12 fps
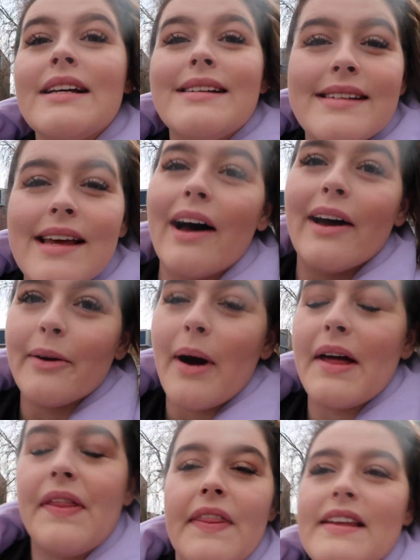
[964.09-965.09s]
So
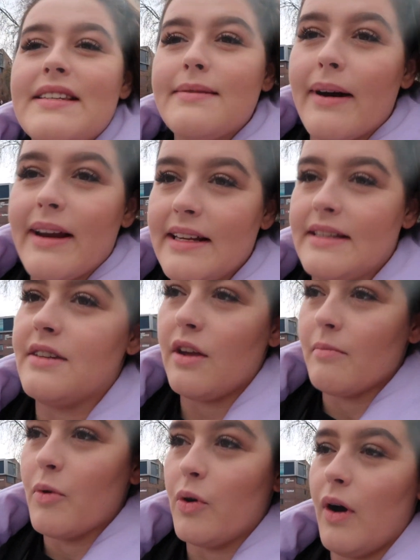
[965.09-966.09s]
I think this is what I need to
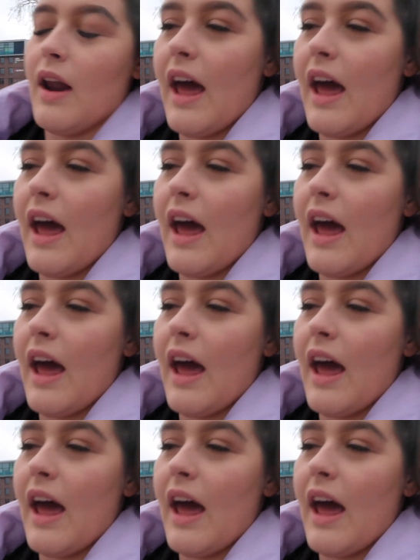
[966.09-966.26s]
do more.